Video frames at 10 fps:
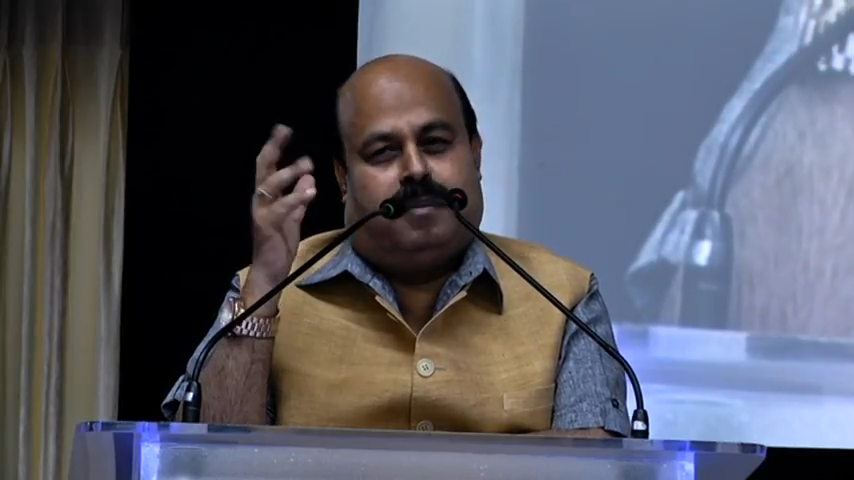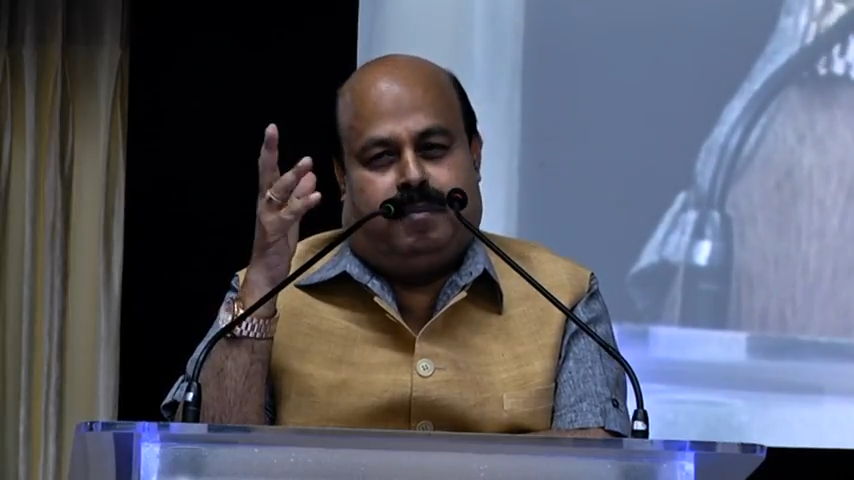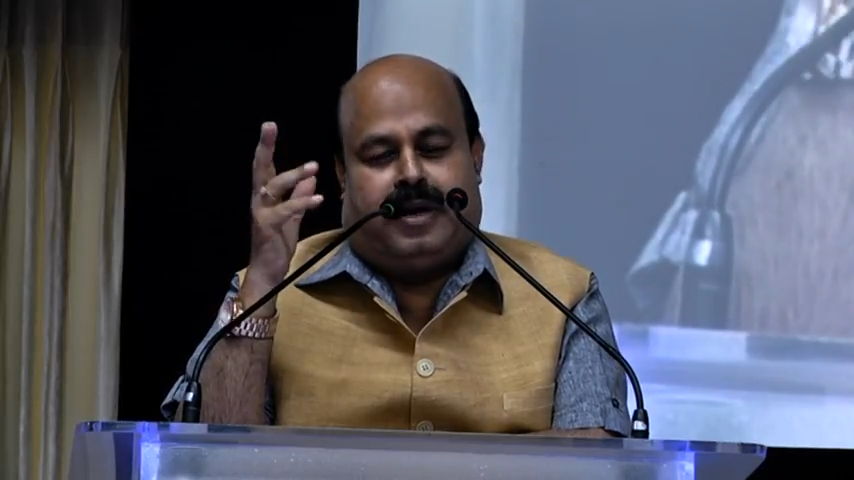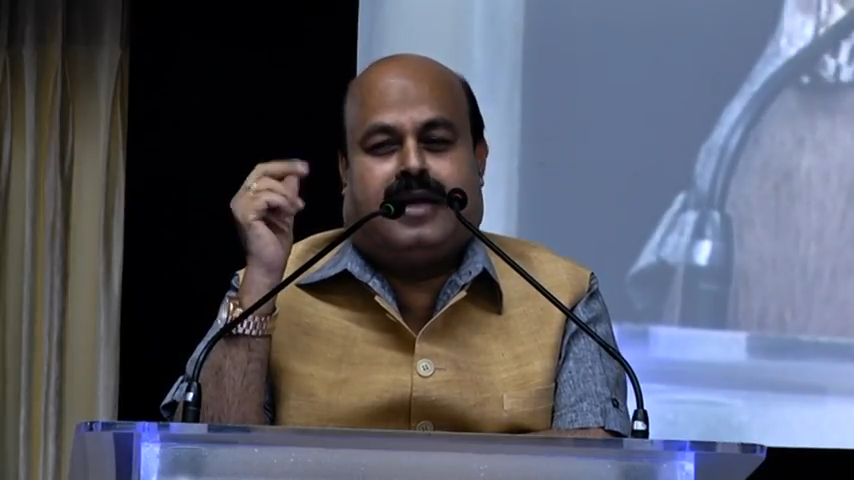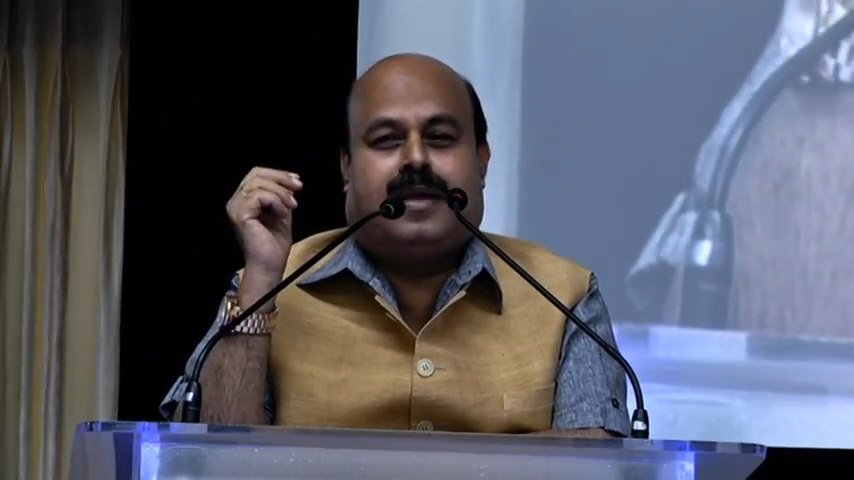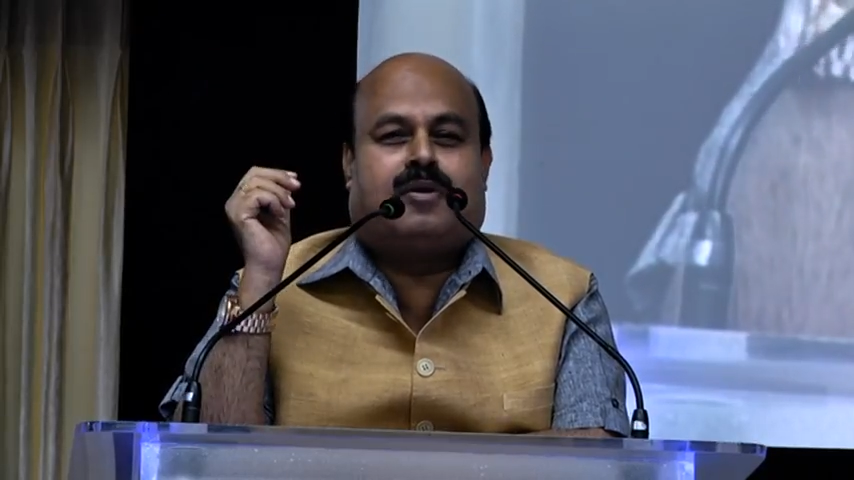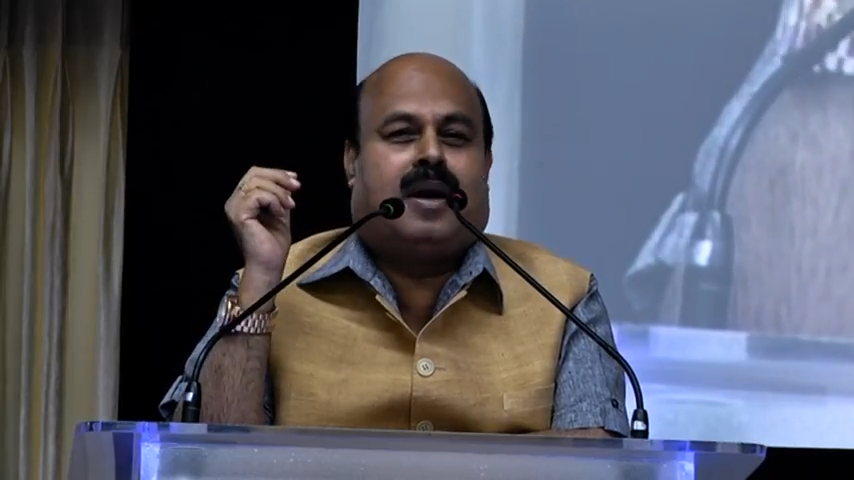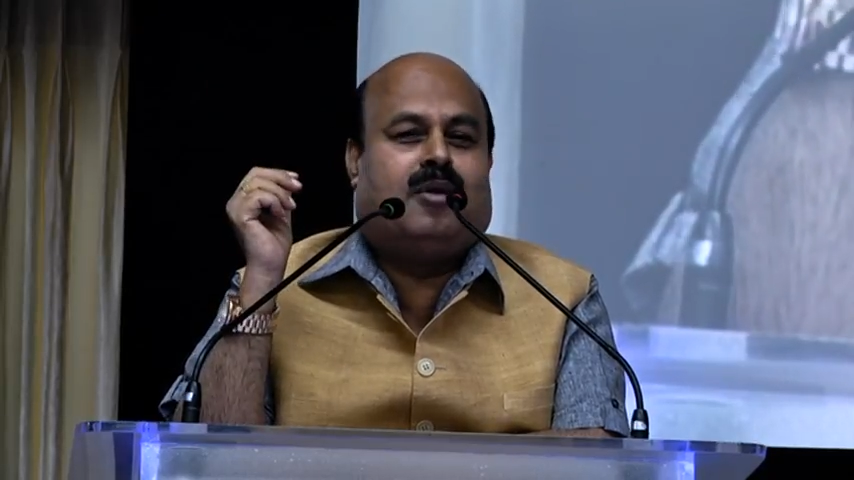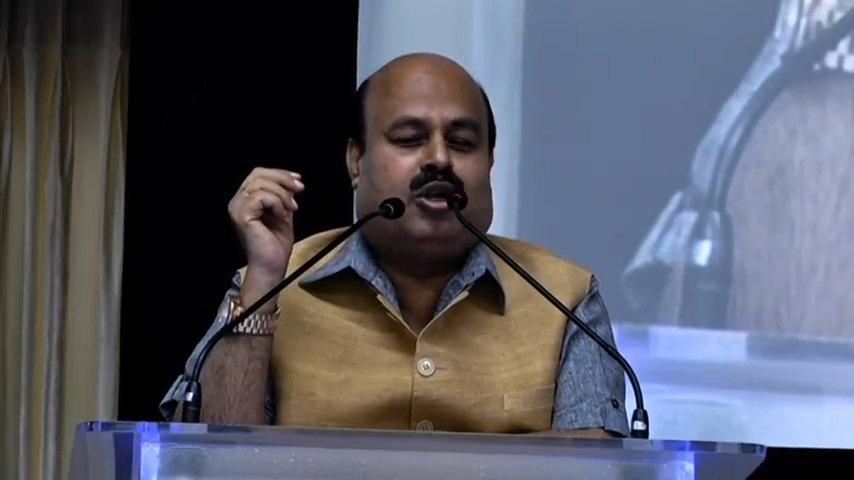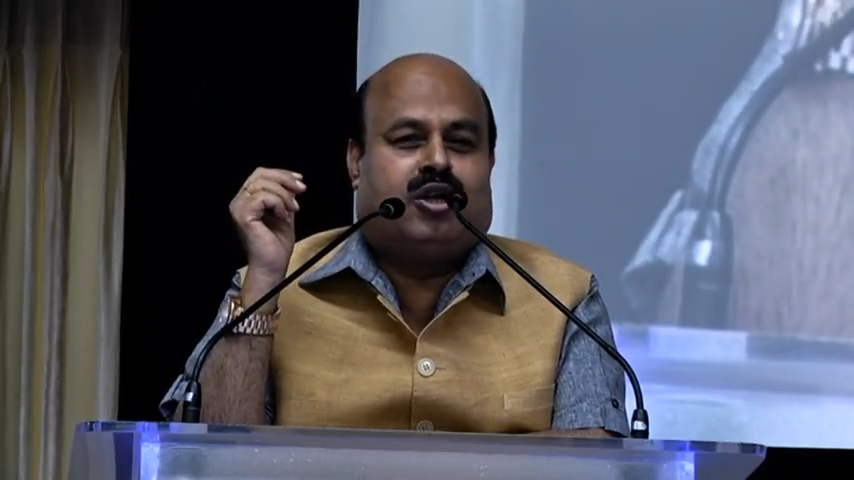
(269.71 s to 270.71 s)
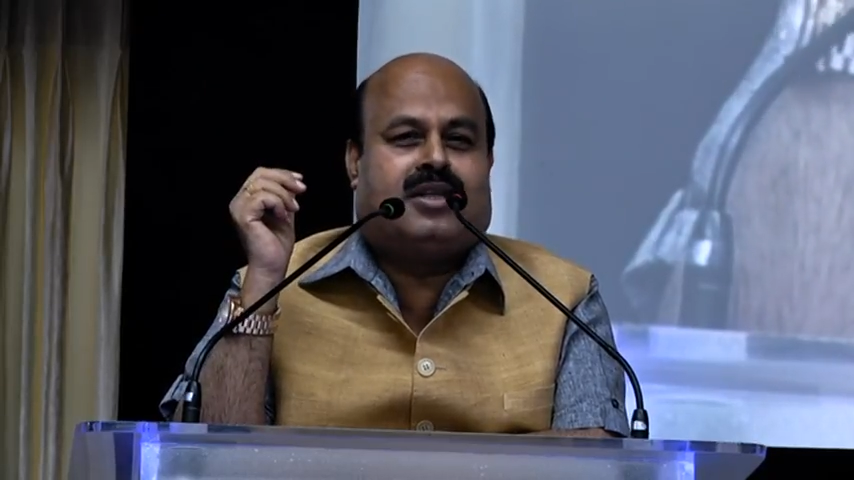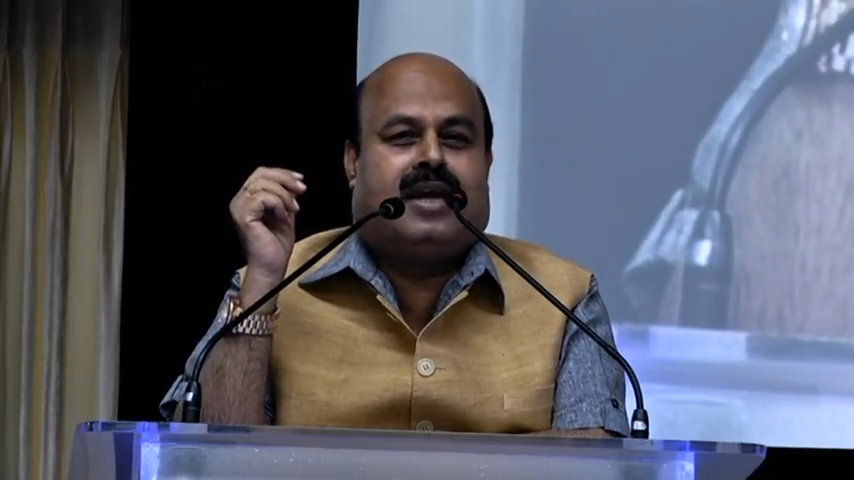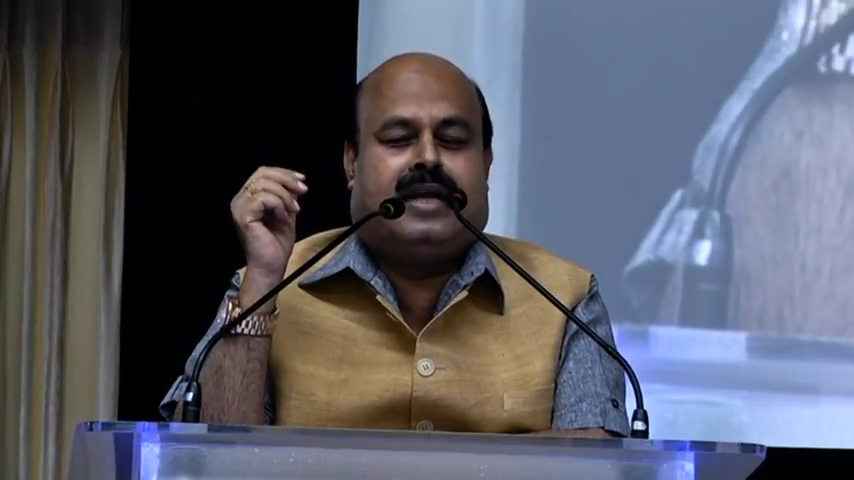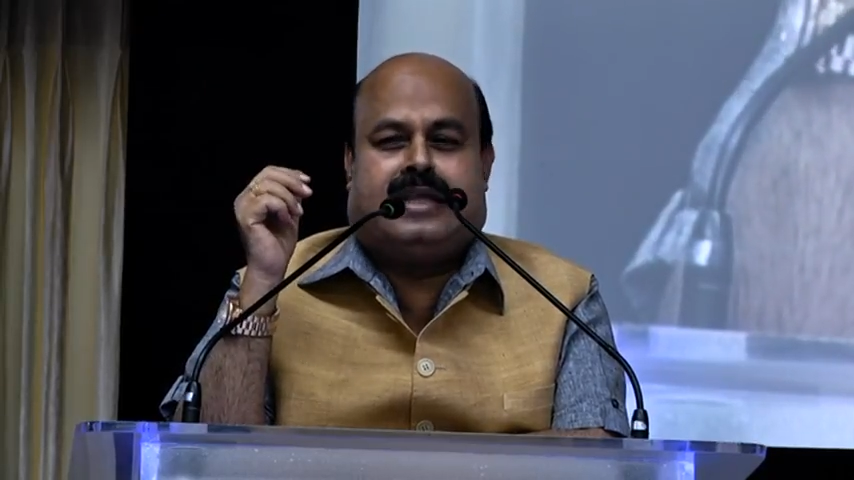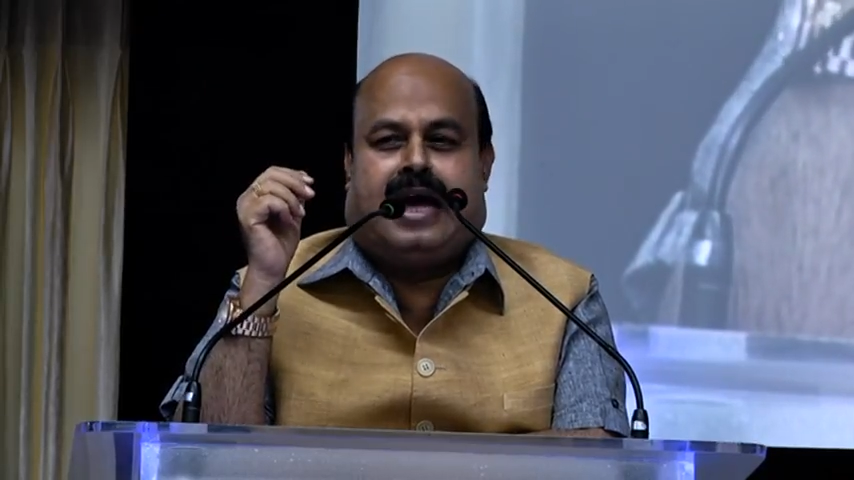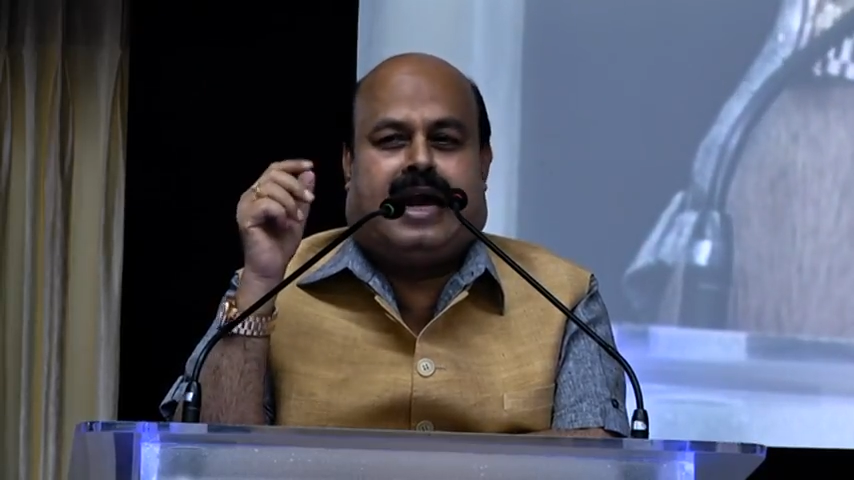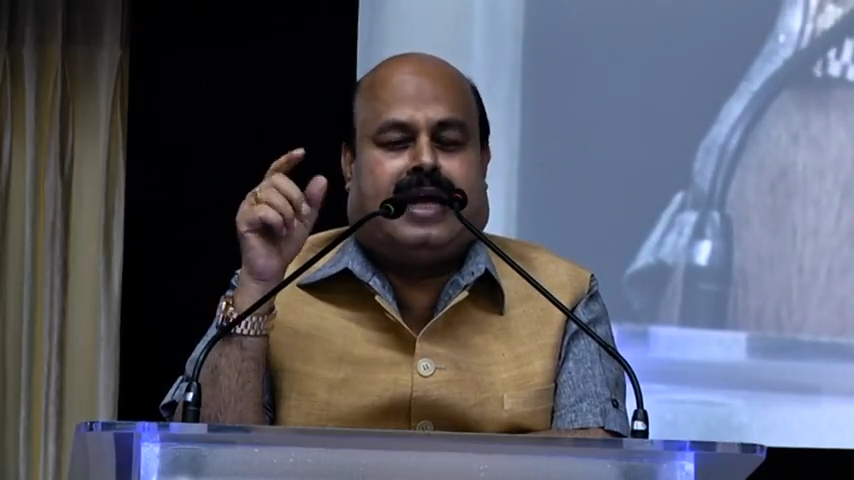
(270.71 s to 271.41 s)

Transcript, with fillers: because of some restriction is there,